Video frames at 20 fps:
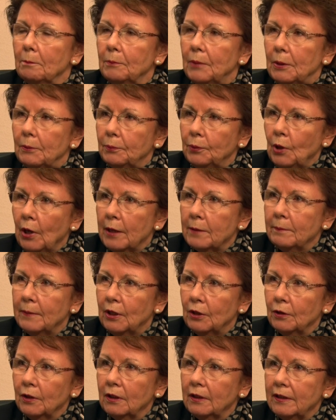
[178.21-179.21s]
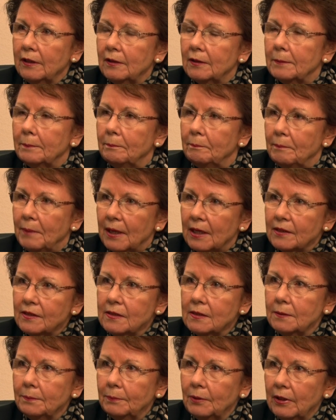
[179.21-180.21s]
but primarily the
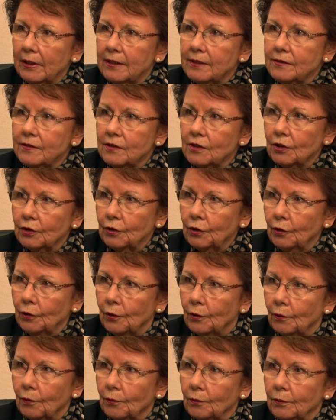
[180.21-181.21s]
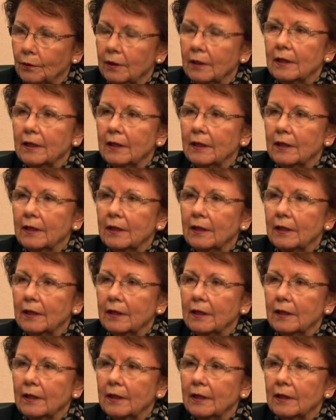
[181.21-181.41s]
best place to go